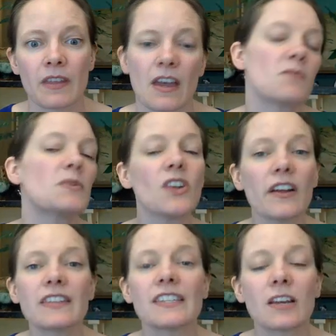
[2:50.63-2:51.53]
And we saw
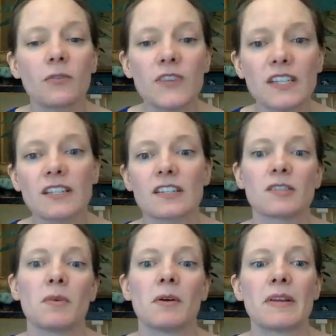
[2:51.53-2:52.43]
in the psychophysics
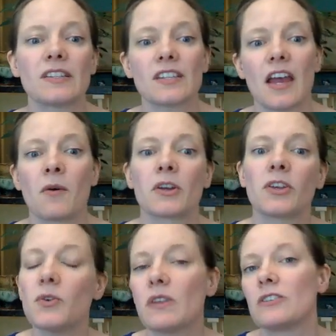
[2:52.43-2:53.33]
experiments how a
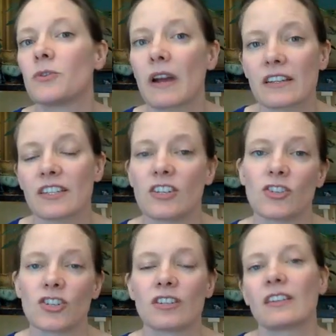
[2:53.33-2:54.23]
cue that directs
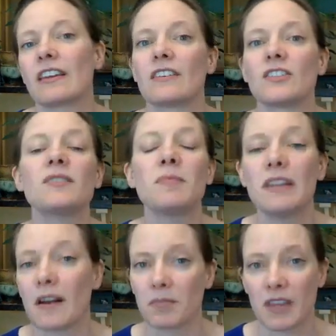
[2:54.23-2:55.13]
attention can
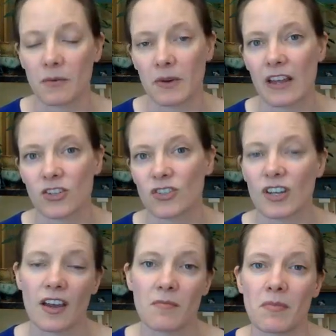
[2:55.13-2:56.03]
speed up that reaction
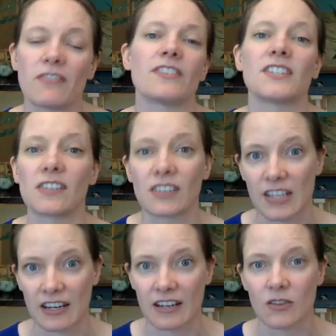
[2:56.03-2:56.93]
time by
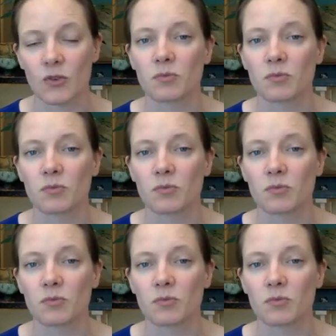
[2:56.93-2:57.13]
facilitating those